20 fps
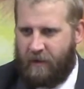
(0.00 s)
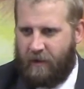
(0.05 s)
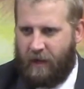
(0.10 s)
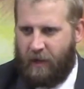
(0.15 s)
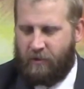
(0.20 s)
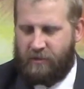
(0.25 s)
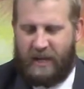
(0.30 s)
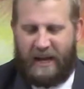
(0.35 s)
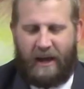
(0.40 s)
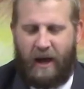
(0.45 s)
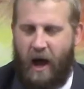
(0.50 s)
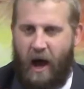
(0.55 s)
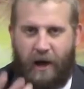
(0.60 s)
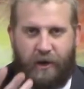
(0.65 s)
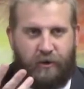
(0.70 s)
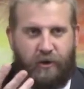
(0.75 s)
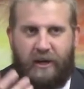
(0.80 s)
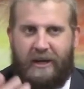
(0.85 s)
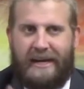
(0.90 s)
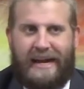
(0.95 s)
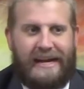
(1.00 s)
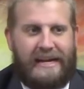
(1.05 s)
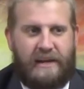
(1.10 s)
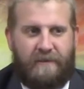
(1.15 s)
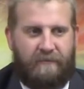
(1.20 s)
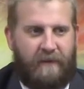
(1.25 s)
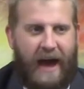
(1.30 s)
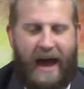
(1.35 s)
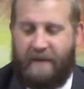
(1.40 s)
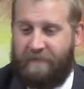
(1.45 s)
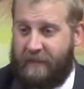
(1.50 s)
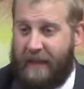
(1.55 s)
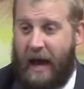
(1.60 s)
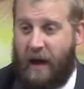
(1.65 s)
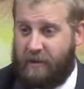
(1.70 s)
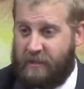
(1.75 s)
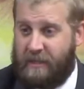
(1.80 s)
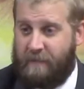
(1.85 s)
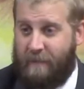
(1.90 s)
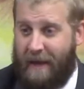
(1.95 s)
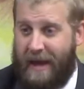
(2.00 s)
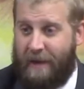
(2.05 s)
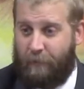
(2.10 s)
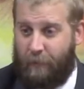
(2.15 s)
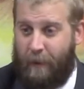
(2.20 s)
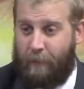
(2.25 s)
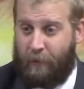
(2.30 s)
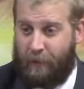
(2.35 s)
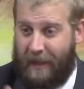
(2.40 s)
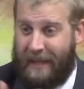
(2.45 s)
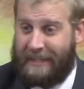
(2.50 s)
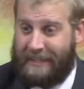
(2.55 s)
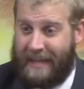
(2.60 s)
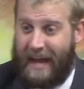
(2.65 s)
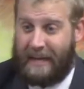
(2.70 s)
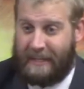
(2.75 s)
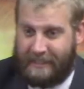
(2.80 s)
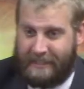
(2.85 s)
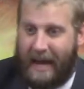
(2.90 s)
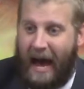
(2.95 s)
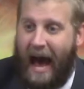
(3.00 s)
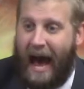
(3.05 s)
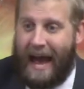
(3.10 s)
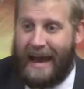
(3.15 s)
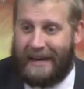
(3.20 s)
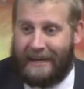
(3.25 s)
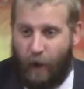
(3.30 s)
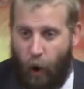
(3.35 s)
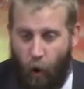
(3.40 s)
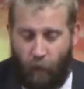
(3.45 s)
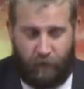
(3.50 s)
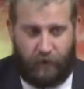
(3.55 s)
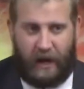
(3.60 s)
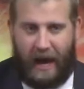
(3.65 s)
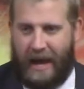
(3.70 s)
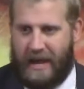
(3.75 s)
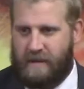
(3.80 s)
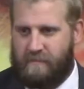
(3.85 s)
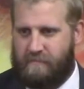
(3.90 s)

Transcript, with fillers: It was like 185,000 men. Remember that that died overnight